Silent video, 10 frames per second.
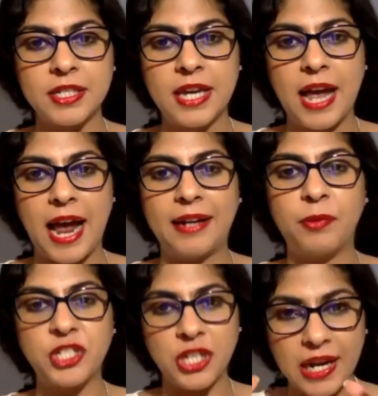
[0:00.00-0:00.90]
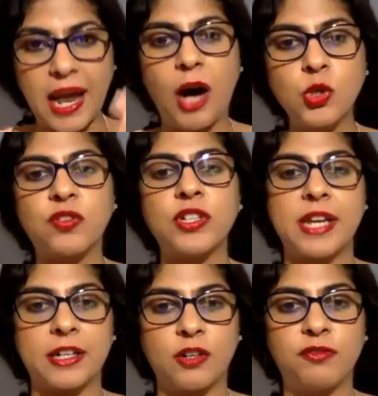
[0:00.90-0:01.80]
and which allows for
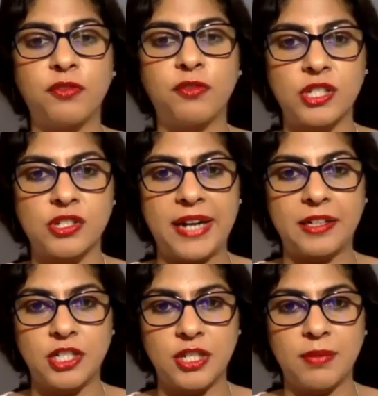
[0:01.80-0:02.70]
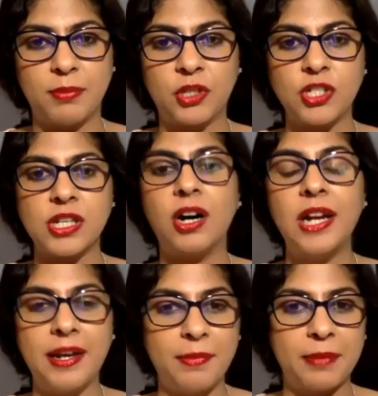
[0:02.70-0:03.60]
sector focused strategy. Because earlier,
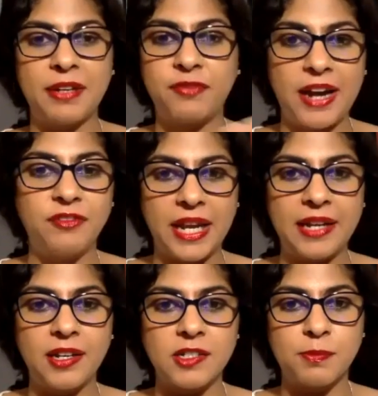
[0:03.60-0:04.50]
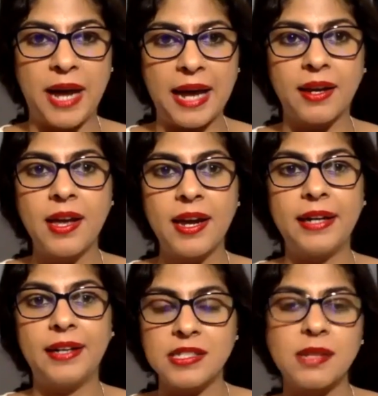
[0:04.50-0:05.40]
maybe 5-10 years back, it
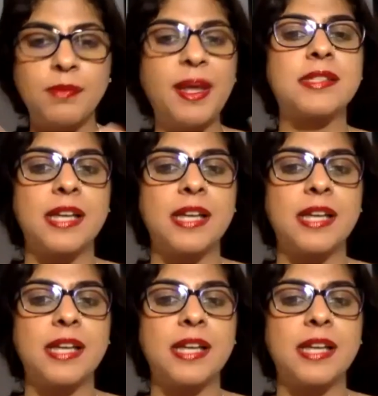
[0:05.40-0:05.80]
doesn't make sense